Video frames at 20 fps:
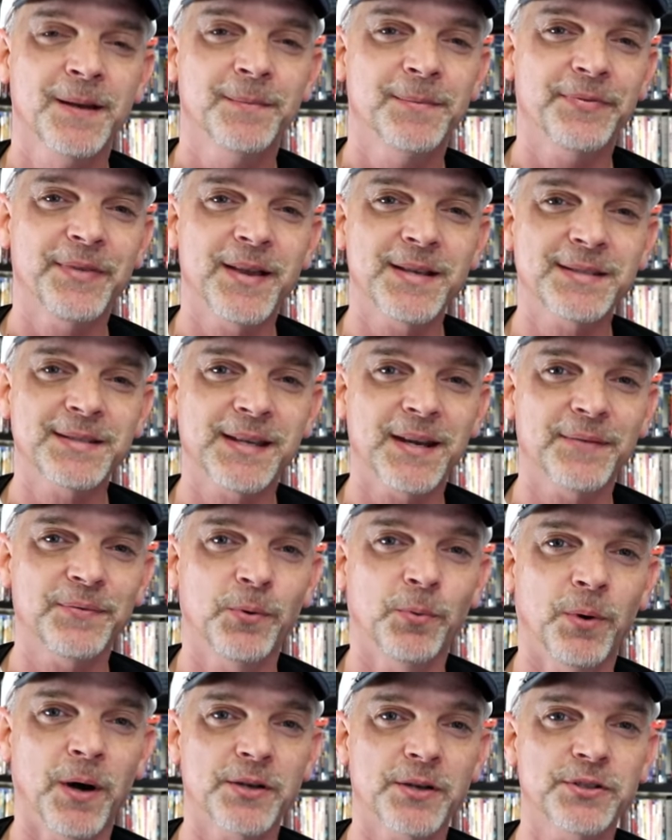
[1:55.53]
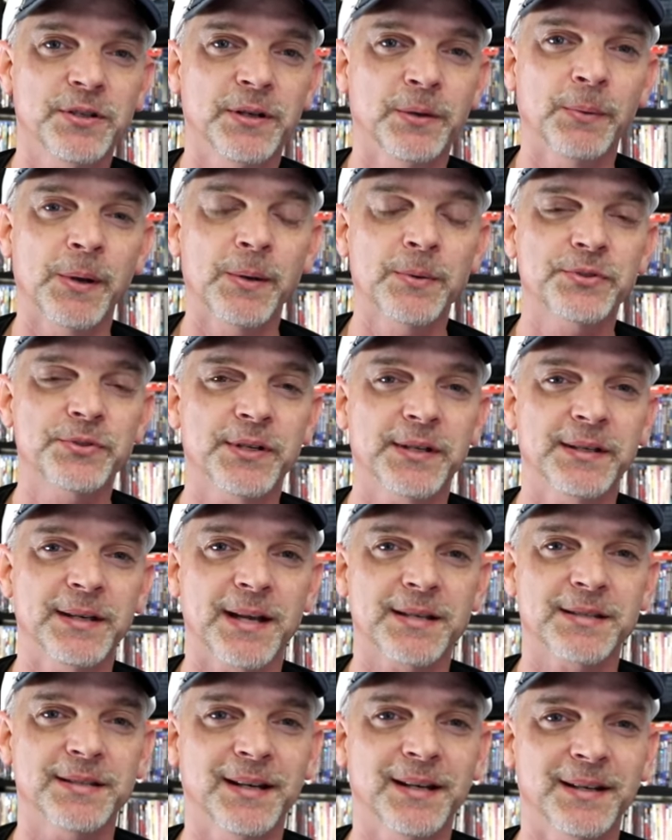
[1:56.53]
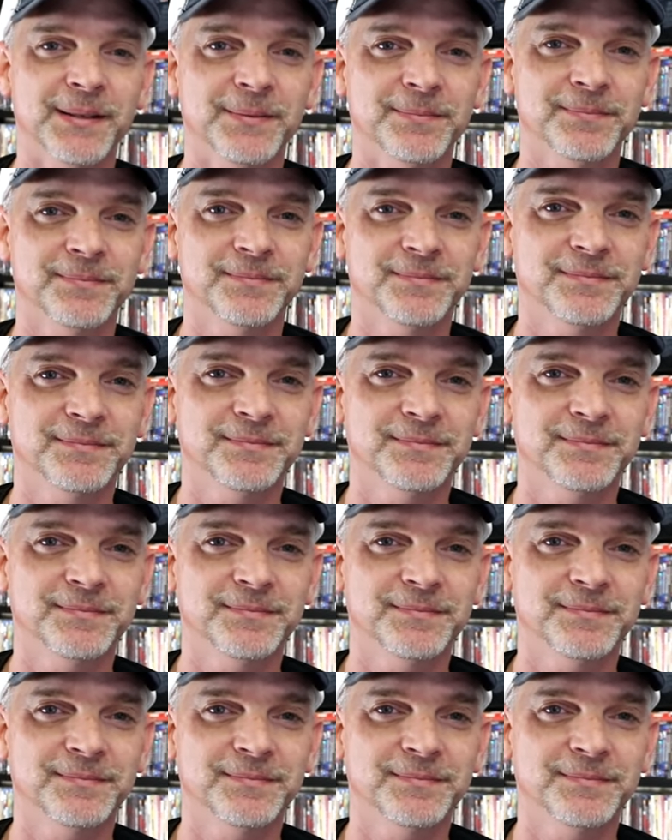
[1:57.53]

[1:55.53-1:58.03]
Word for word: But thanks again for watching, and we will see you next time.